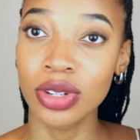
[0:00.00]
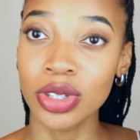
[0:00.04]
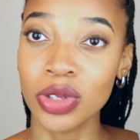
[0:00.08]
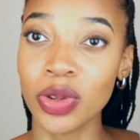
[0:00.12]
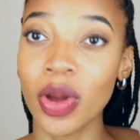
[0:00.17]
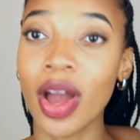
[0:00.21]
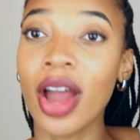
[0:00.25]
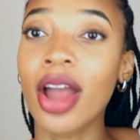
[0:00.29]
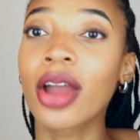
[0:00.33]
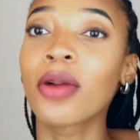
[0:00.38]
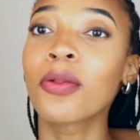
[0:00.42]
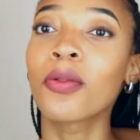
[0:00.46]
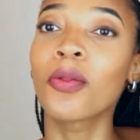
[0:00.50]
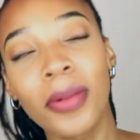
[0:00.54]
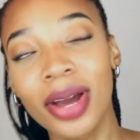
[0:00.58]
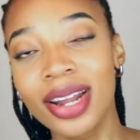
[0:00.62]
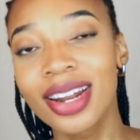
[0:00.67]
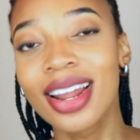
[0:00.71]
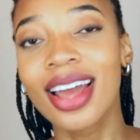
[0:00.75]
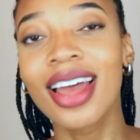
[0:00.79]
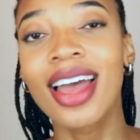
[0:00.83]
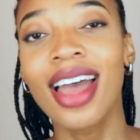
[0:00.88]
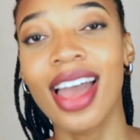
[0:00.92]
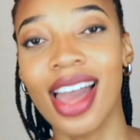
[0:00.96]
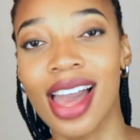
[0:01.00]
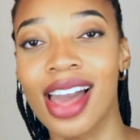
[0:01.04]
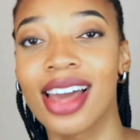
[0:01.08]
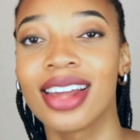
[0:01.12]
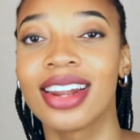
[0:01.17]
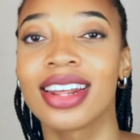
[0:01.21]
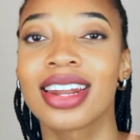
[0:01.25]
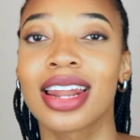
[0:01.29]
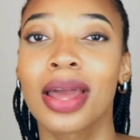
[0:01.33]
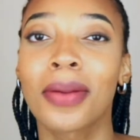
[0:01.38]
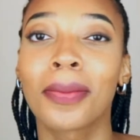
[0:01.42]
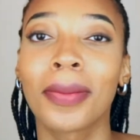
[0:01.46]
So I went
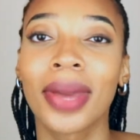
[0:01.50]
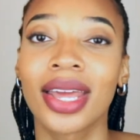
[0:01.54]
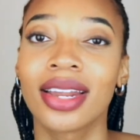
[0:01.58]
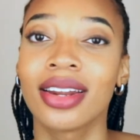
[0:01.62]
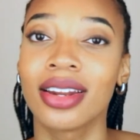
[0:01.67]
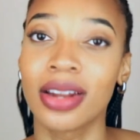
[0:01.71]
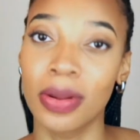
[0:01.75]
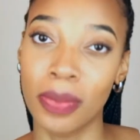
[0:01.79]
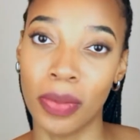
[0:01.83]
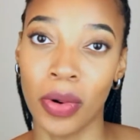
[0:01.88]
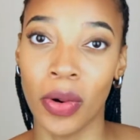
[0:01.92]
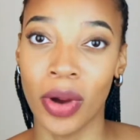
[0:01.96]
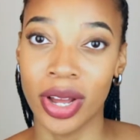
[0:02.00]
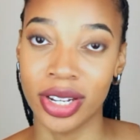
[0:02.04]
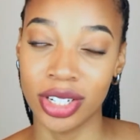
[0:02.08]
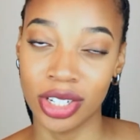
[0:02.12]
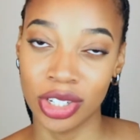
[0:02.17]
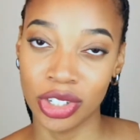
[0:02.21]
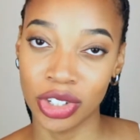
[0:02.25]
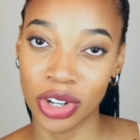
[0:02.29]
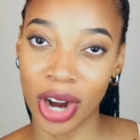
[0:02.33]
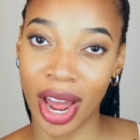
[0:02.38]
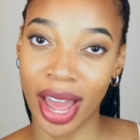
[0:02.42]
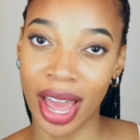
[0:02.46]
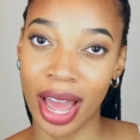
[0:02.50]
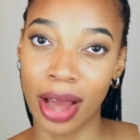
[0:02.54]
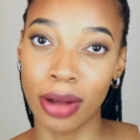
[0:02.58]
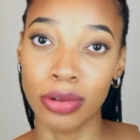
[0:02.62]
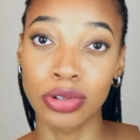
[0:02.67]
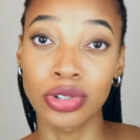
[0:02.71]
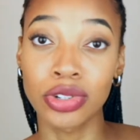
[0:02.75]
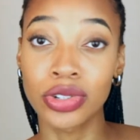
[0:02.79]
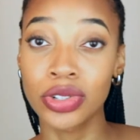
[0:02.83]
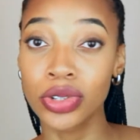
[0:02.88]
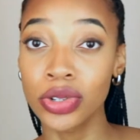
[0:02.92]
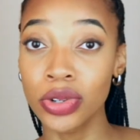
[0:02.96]
ahead and I made it a point to try
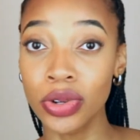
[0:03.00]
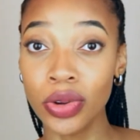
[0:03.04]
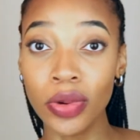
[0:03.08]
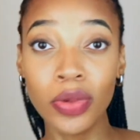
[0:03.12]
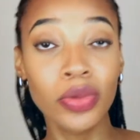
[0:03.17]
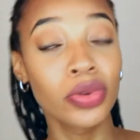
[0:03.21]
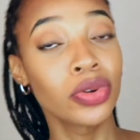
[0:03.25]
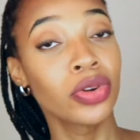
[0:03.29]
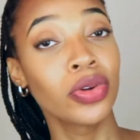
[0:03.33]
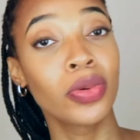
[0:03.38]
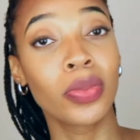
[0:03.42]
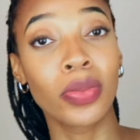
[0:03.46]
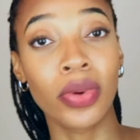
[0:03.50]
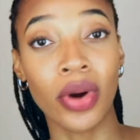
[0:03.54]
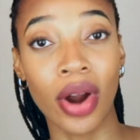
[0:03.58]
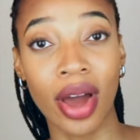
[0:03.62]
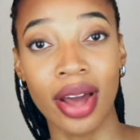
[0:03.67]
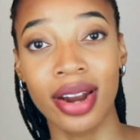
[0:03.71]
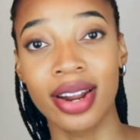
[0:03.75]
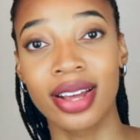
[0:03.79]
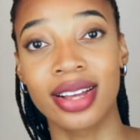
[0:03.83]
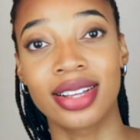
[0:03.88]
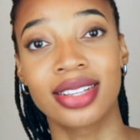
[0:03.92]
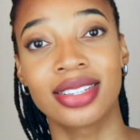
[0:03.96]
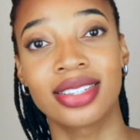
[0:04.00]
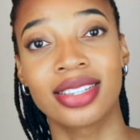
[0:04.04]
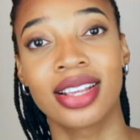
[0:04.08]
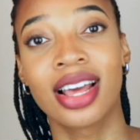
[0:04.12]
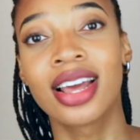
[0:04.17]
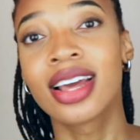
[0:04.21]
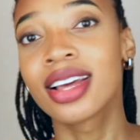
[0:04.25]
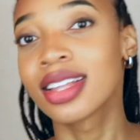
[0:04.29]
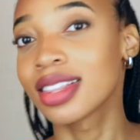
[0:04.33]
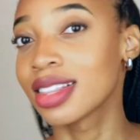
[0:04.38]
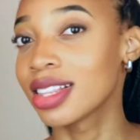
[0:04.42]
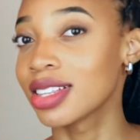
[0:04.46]
out 2 new products
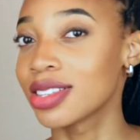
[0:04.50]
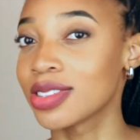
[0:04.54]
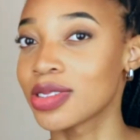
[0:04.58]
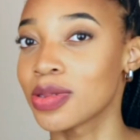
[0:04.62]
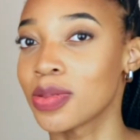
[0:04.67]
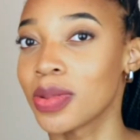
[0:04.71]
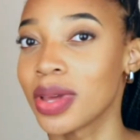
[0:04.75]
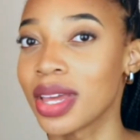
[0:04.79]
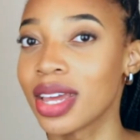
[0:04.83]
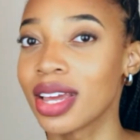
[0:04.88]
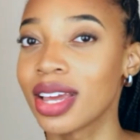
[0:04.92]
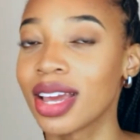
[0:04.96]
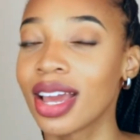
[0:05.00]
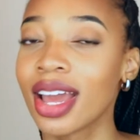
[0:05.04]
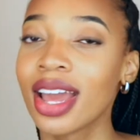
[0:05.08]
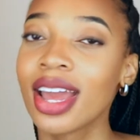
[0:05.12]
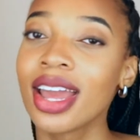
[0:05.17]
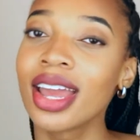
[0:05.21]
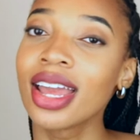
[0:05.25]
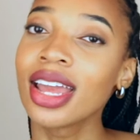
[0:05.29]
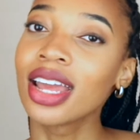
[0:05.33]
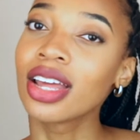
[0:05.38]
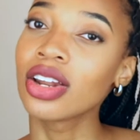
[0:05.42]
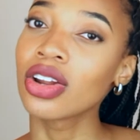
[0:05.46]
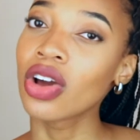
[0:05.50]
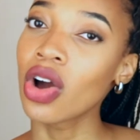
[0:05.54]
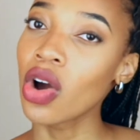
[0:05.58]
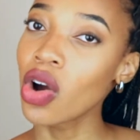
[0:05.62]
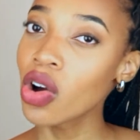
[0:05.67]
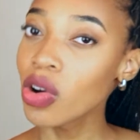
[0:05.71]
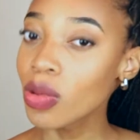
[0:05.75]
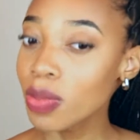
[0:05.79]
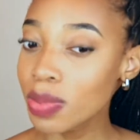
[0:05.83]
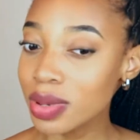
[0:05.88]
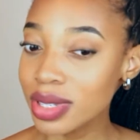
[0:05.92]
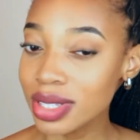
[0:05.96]
this week in
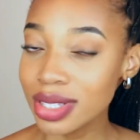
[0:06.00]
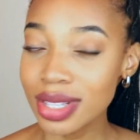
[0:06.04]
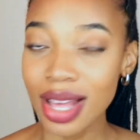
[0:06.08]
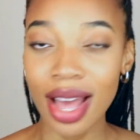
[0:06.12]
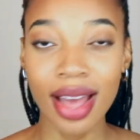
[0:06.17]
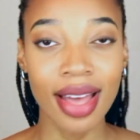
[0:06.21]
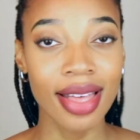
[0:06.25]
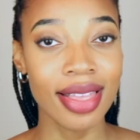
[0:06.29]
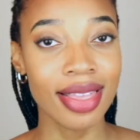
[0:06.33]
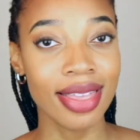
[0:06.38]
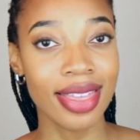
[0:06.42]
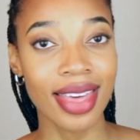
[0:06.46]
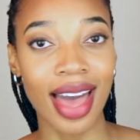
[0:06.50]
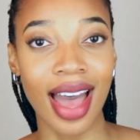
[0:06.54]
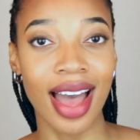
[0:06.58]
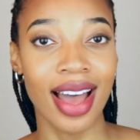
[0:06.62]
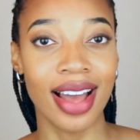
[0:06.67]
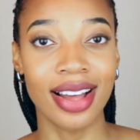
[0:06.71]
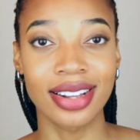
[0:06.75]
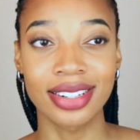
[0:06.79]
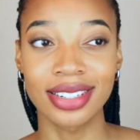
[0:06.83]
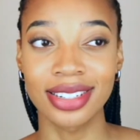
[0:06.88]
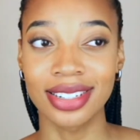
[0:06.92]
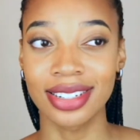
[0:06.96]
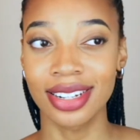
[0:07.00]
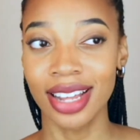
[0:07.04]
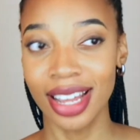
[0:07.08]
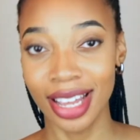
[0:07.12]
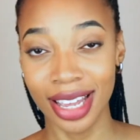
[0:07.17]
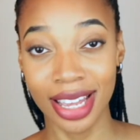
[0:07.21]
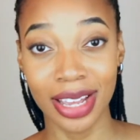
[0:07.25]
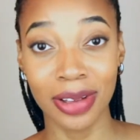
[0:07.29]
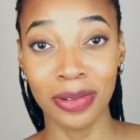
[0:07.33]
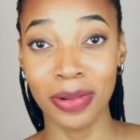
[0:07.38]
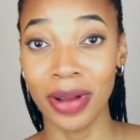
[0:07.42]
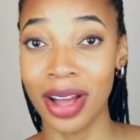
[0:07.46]
hopes that
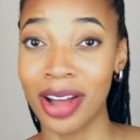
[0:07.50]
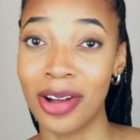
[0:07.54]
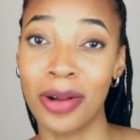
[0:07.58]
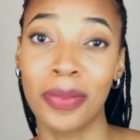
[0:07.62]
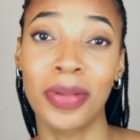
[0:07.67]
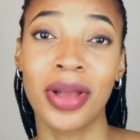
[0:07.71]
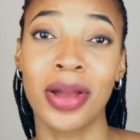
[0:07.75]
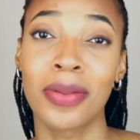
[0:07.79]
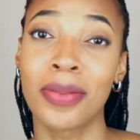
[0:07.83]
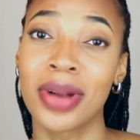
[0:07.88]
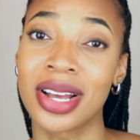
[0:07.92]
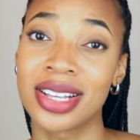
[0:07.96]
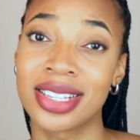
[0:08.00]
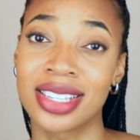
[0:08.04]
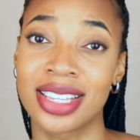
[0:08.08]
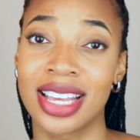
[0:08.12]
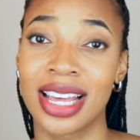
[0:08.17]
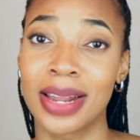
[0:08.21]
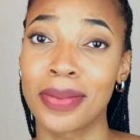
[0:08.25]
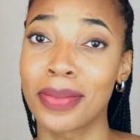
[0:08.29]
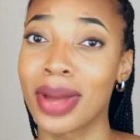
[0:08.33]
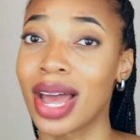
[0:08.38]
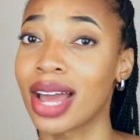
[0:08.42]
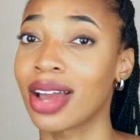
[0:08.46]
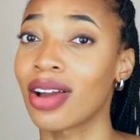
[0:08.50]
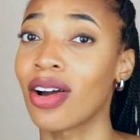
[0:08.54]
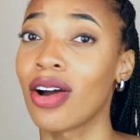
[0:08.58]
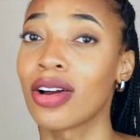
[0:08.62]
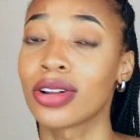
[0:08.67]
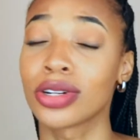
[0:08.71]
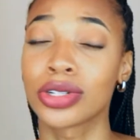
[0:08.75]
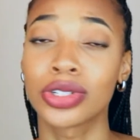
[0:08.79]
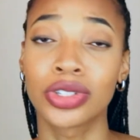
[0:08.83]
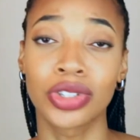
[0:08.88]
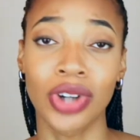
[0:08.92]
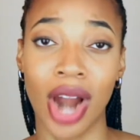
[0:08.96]
it will help get my skin back
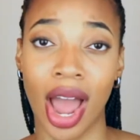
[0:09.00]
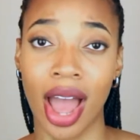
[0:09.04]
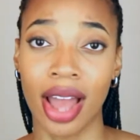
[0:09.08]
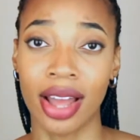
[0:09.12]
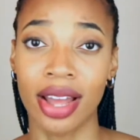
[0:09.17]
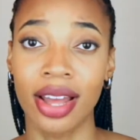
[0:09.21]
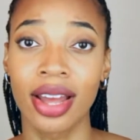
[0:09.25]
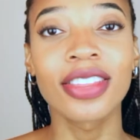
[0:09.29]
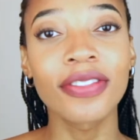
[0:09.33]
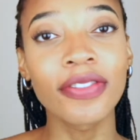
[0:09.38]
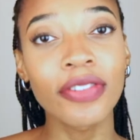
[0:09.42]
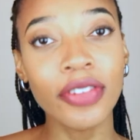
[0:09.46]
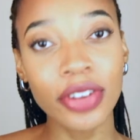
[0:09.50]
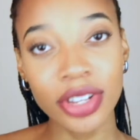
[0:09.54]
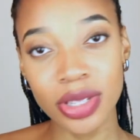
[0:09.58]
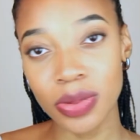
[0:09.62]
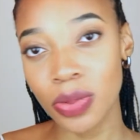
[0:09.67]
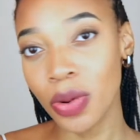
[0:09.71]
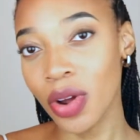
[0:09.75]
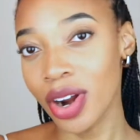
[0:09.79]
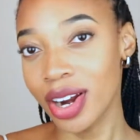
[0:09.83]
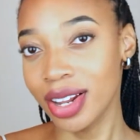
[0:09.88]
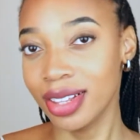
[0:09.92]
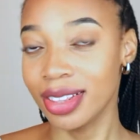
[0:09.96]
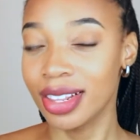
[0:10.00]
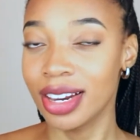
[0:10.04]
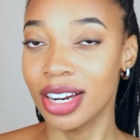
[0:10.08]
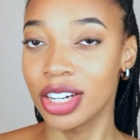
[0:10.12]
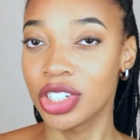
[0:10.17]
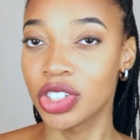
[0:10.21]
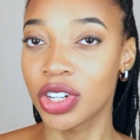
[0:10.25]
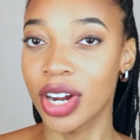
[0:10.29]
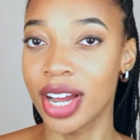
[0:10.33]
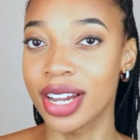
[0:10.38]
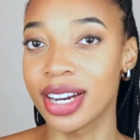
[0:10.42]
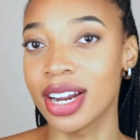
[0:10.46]
on track. The first product that I
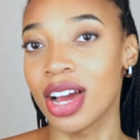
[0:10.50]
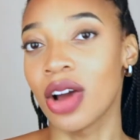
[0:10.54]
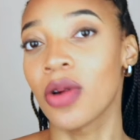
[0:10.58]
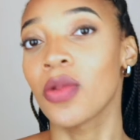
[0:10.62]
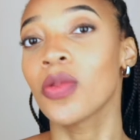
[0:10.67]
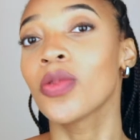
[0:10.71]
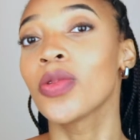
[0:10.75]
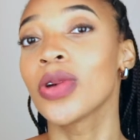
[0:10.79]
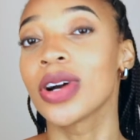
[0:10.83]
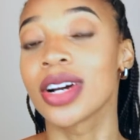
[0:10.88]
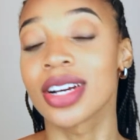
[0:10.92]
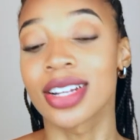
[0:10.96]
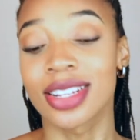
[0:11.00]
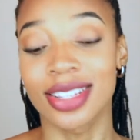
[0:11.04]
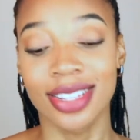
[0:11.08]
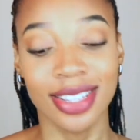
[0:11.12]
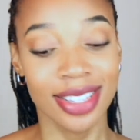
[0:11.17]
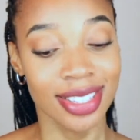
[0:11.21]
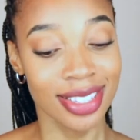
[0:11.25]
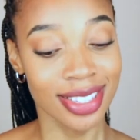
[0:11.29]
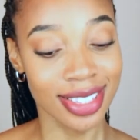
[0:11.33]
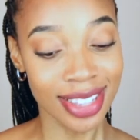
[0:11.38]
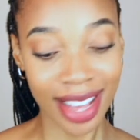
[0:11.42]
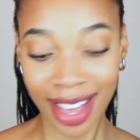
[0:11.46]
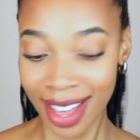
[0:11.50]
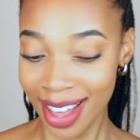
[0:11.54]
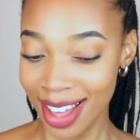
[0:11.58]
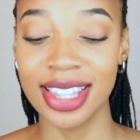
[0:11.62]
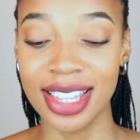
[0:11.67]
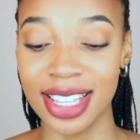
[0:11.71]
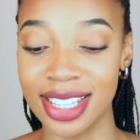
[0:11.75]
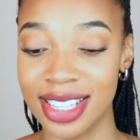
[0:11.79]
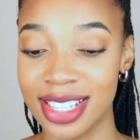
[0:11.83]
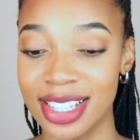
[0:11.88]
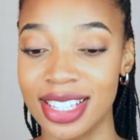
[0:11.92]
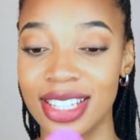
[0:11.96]
tried out was
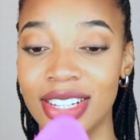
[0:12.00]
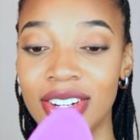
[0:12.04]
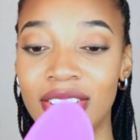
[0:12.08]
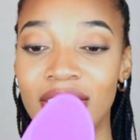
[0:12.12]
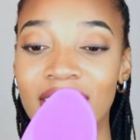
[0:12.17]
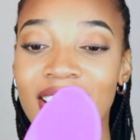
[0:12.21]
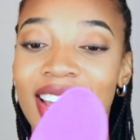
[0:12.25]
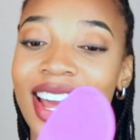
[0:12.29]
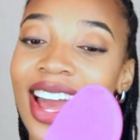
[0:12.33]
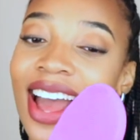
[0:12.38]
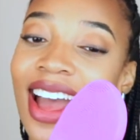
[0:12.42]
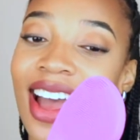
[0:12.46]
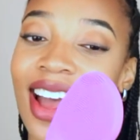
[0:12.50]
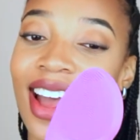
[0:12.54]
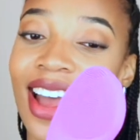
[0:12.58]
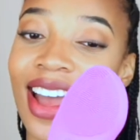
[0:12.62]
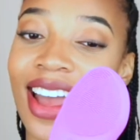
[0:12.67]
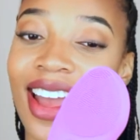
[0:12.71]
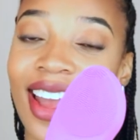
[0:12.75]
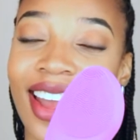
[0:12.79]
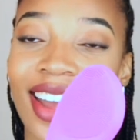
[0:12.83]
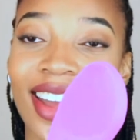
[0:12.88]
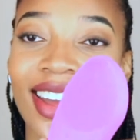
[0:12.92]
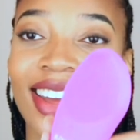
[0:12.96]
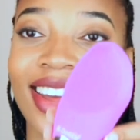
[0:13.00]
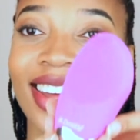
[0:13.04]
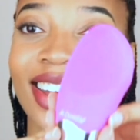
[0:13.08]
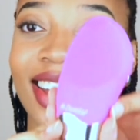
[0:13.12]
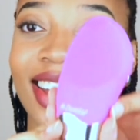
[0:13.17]
this little guy.